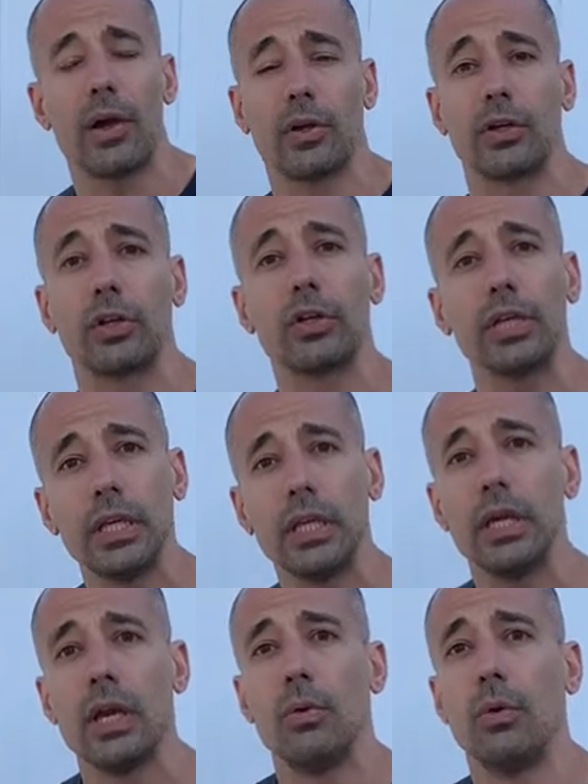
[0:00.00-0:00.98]
out a gurney,
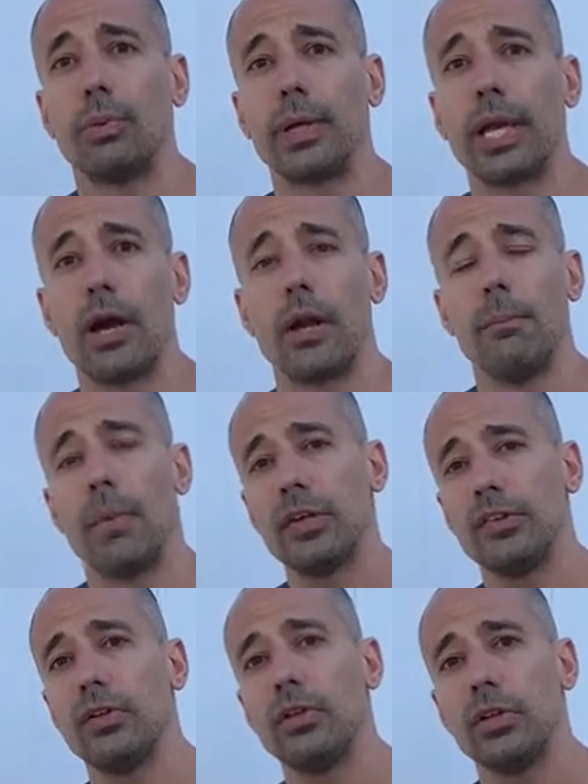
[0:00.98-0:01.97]
we'll bring out a
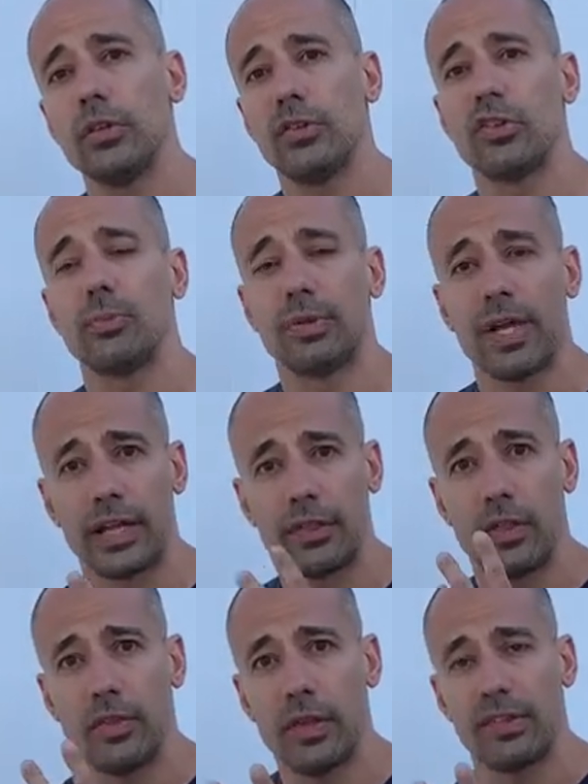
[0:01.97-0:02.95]
muzzle just to
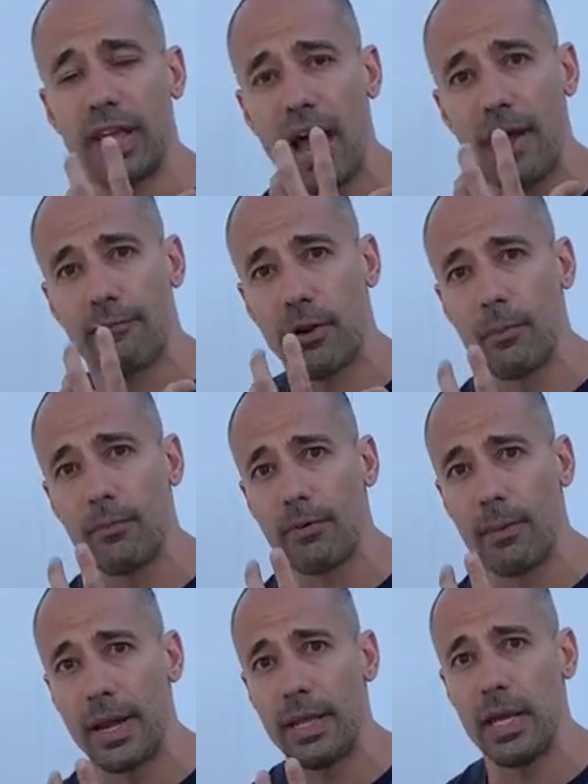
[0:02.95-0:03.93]
protect the staff
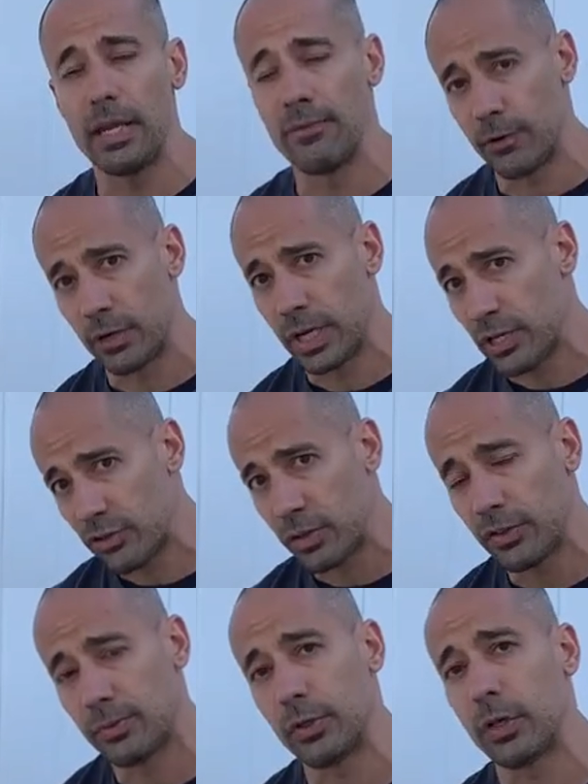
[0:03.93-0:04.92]
from any inadvertent
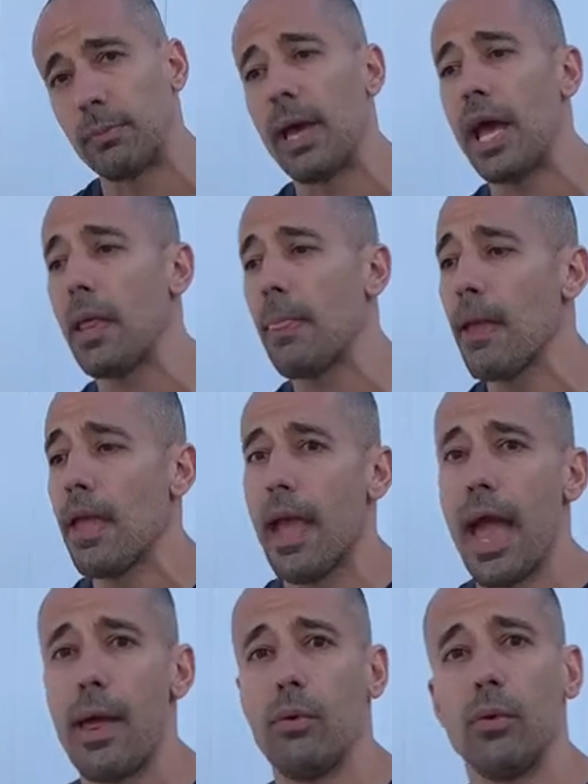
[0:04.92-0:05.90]
injuries from your pet,
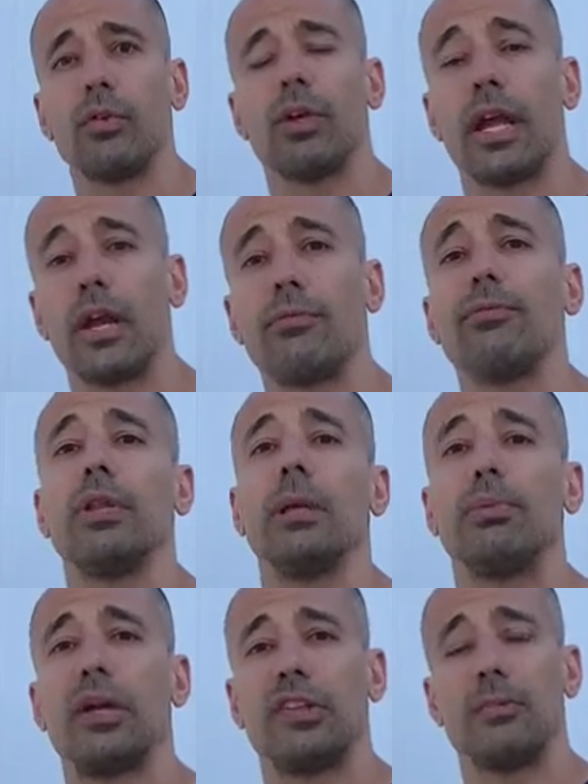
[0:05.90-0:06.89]
and we'll
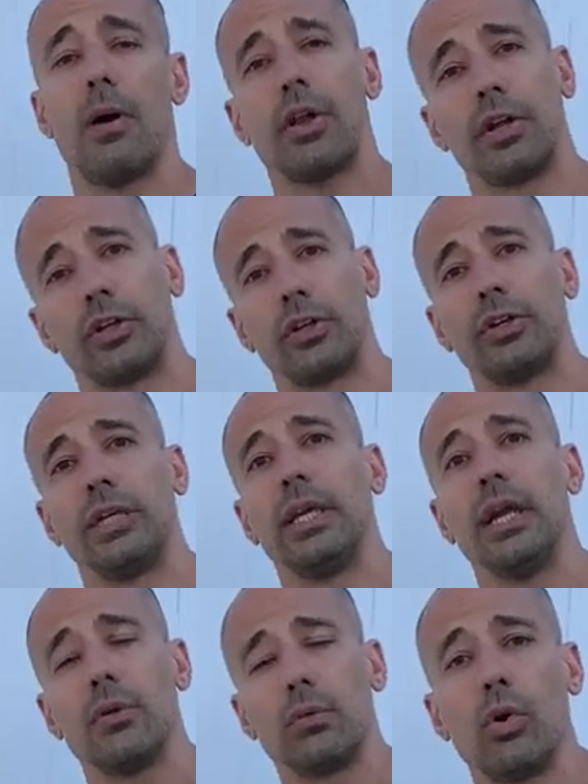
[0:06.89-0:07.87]
carefully place them on a gurney,
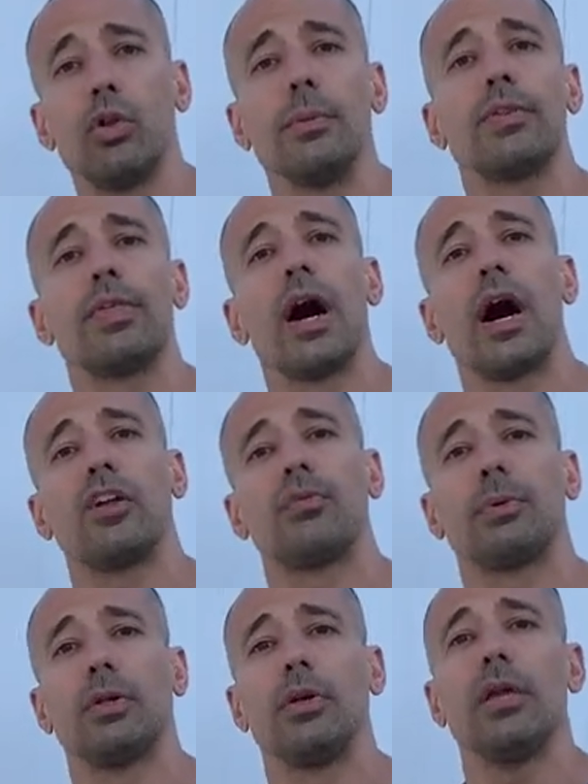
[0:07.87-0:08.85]
roll them into the
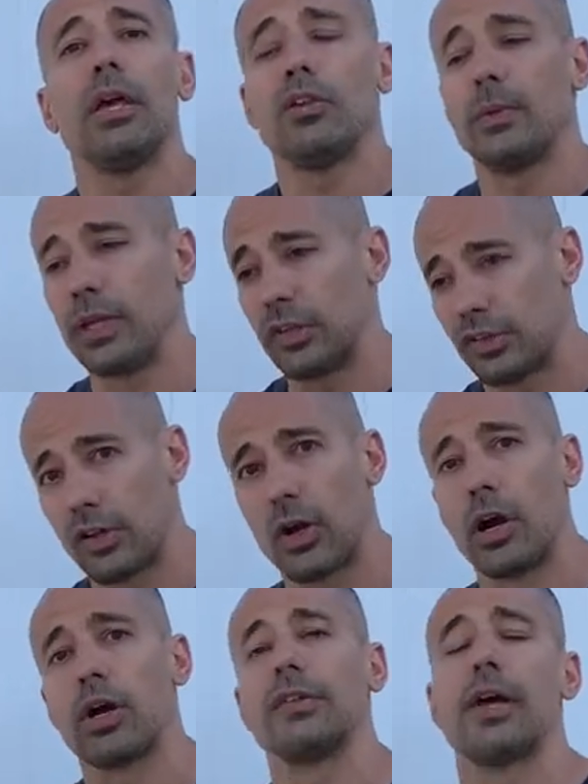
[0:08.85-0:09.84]
hospital so we can
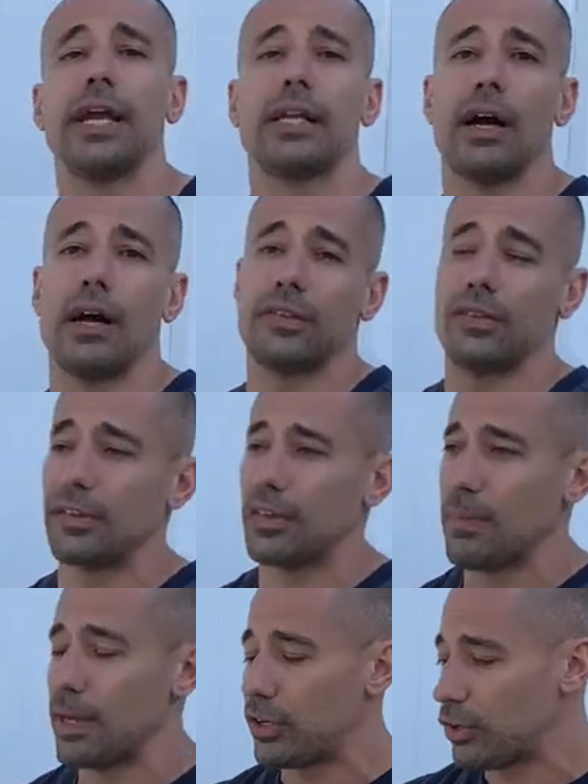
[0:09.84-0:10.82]
start our diagnostics
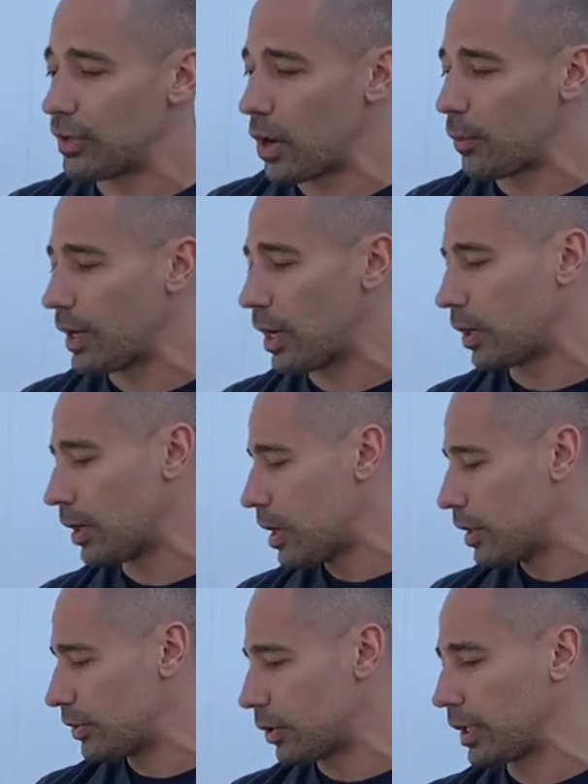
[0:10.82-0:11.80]
and make sure that we are
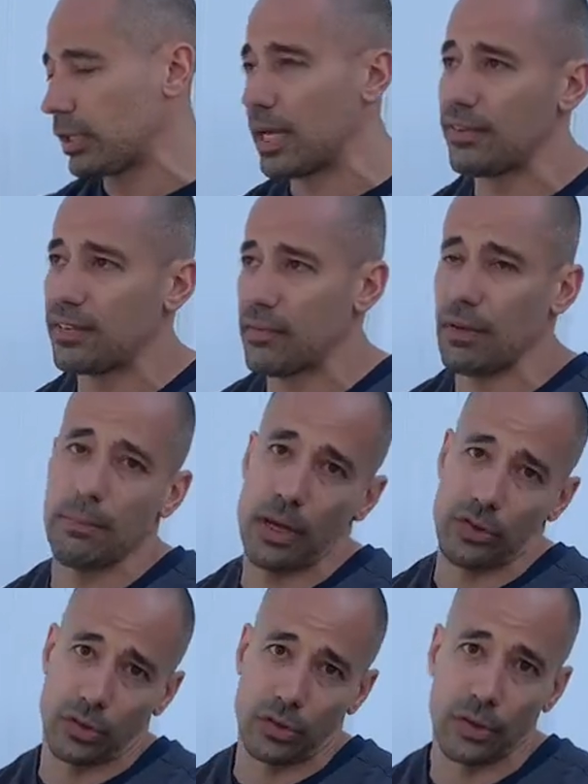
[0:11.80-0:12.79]
starting life-saving
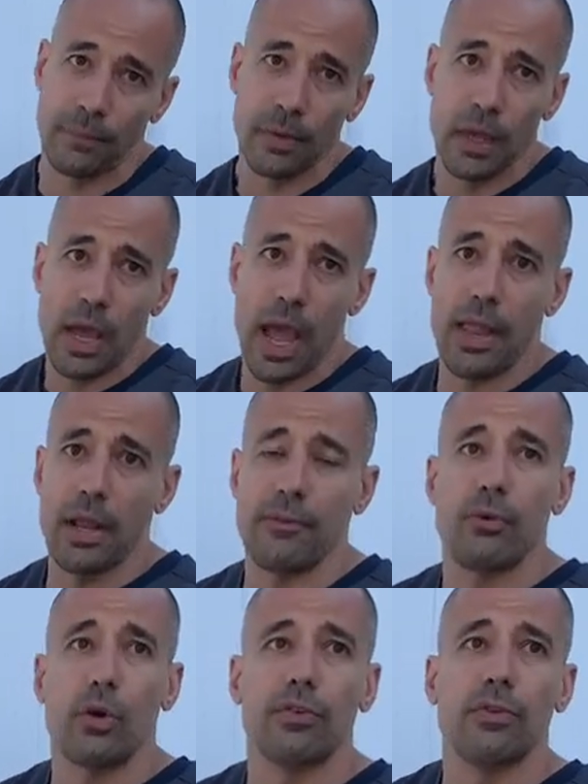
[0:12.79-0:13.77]
measures. And then
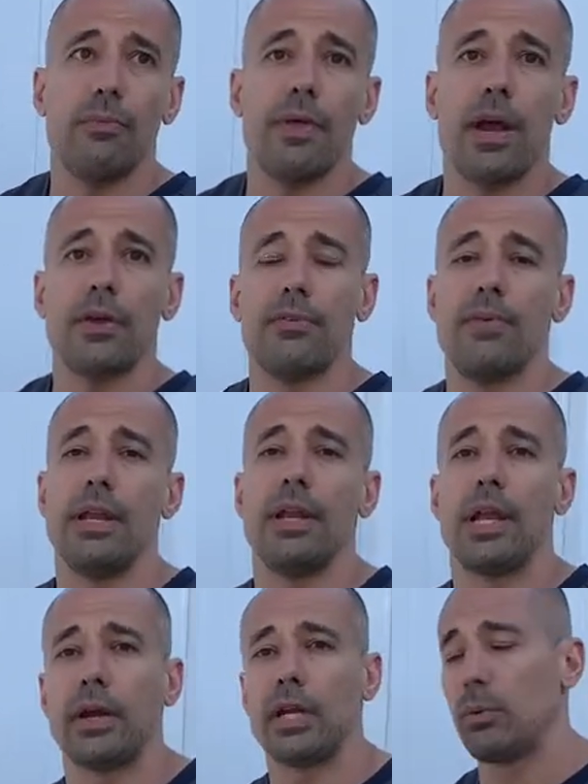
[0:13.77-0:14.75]
of course from there, the
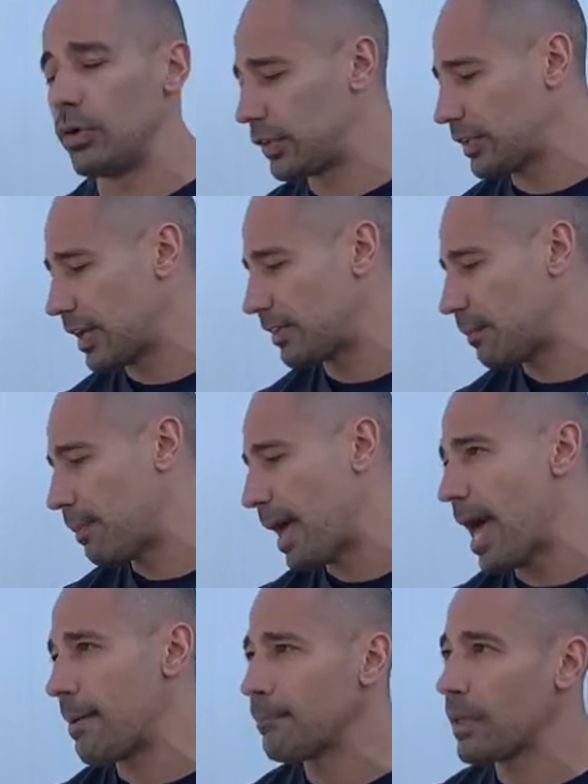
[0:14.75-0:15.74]
veterinarian will assess the
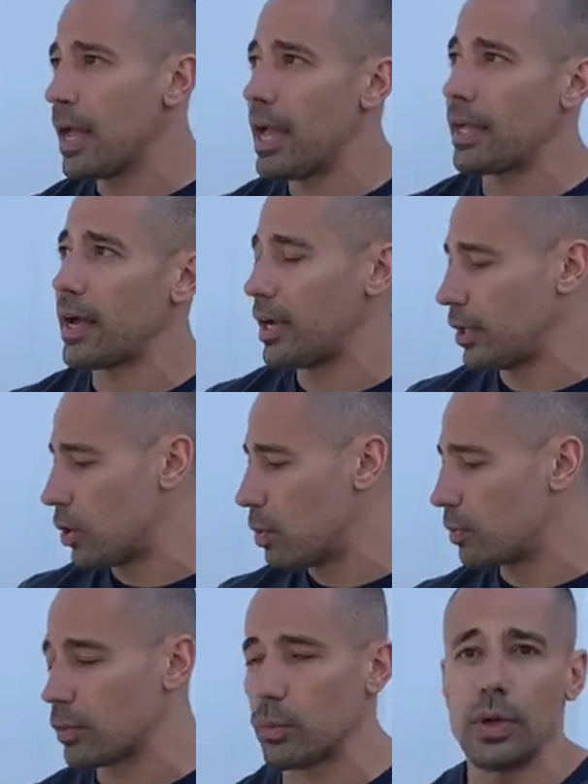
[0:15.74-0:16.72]
pet and kind of go
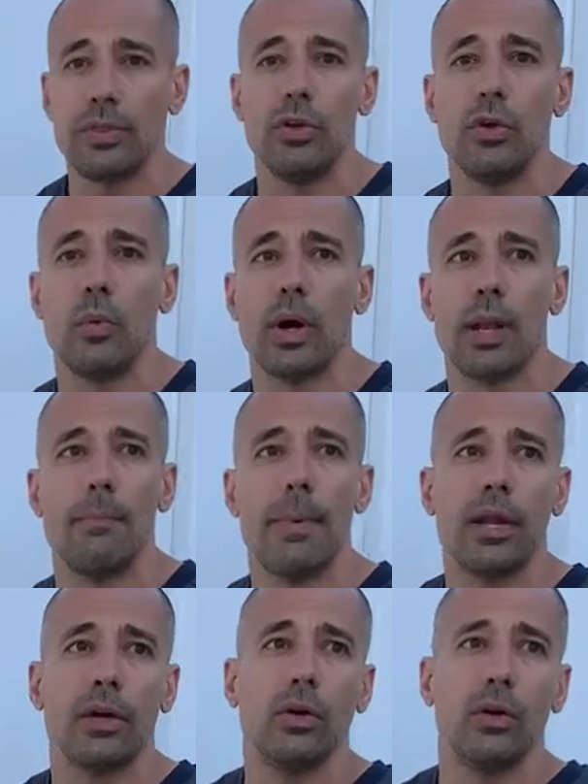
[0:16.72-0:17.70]
over with you what a
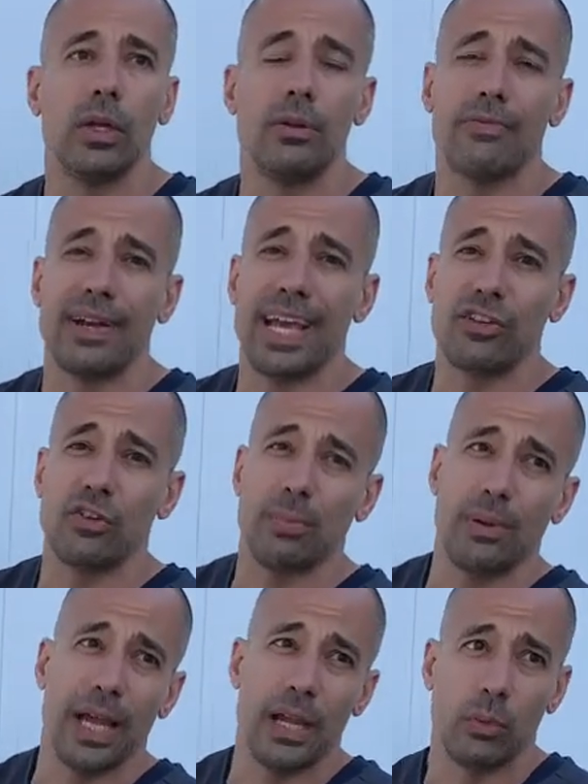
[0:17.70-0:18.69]
medical and a financial
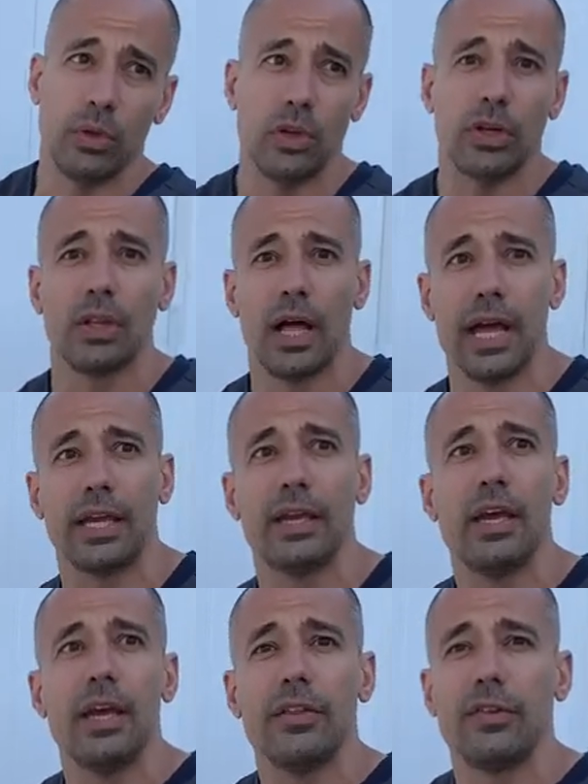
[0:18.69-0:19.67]
plan will look like
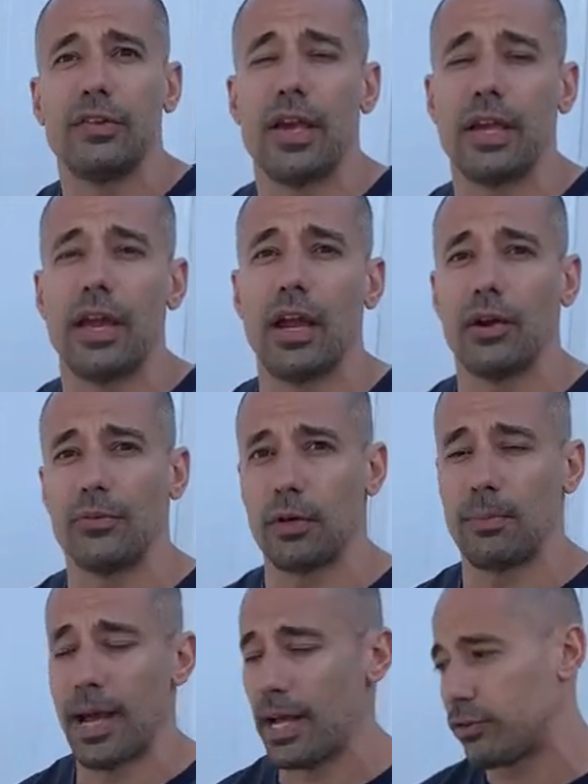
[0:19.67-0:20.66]
to take care of your
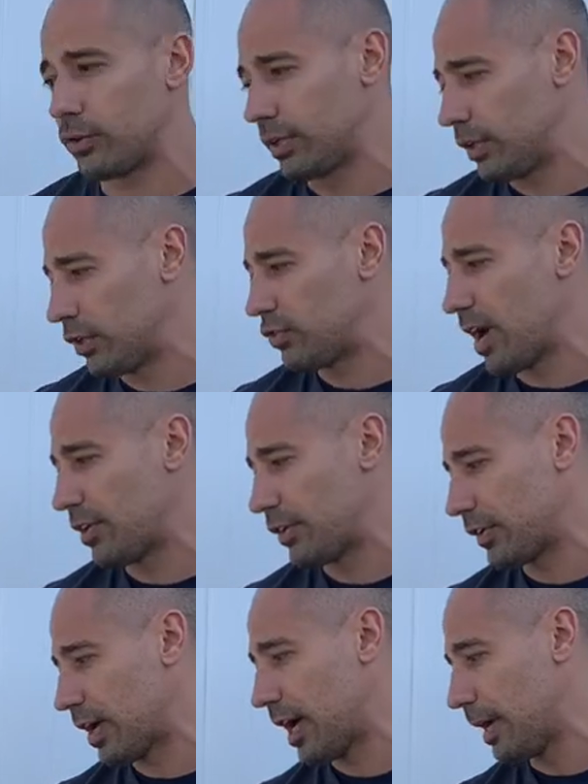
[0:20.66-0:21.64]
pet during this
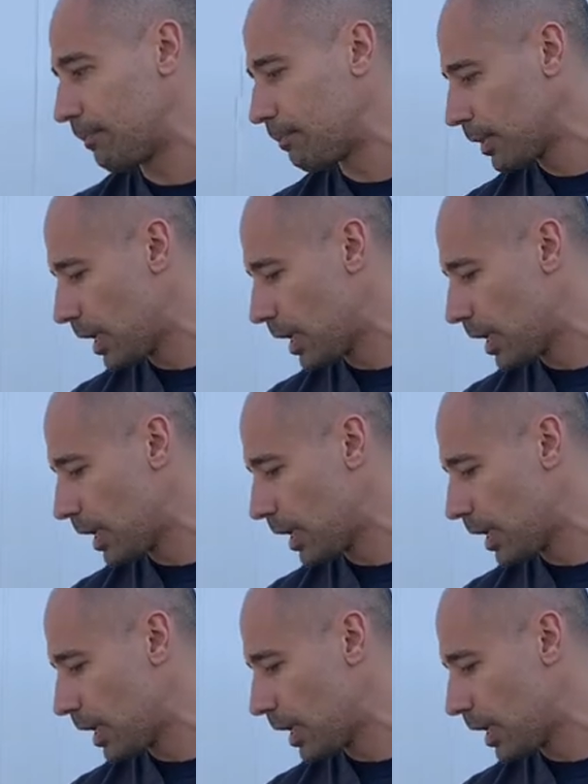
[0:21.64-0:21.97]
tragic time.